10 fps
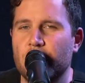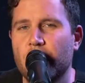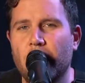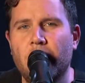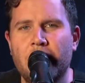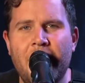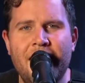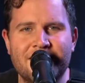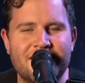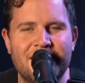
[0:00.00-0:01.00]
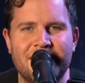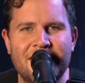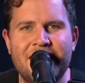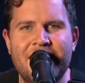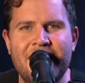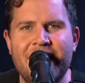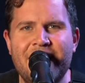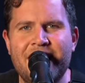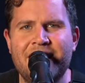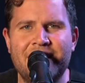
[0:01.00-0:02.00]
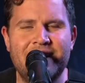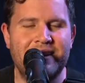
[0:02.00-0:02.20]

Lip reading: You're not done yet.